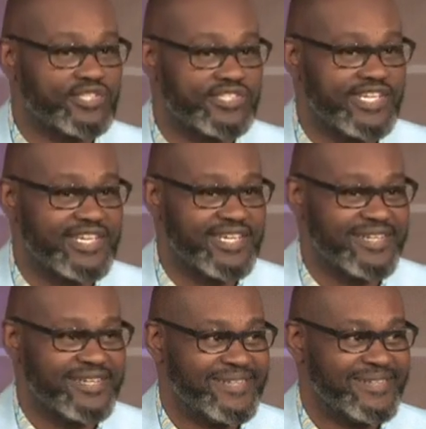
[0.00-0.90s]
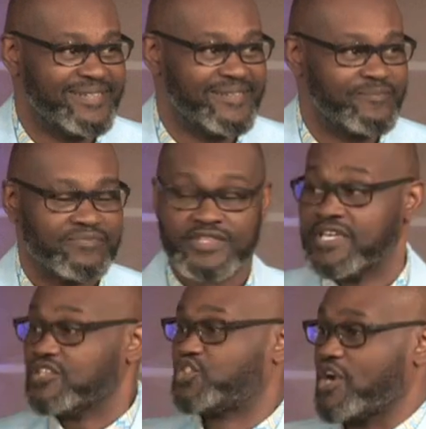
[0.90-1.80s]
city.
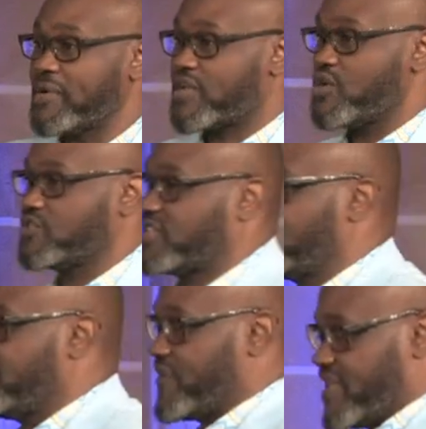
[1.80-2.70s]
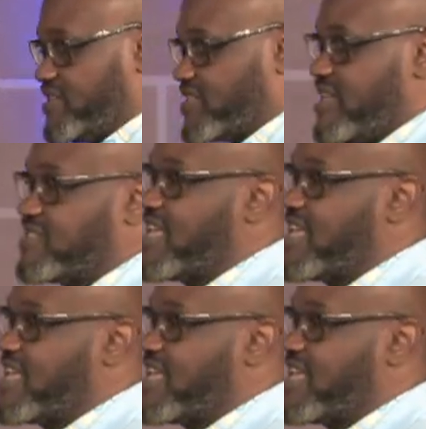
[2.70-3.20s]
Jericho's significance is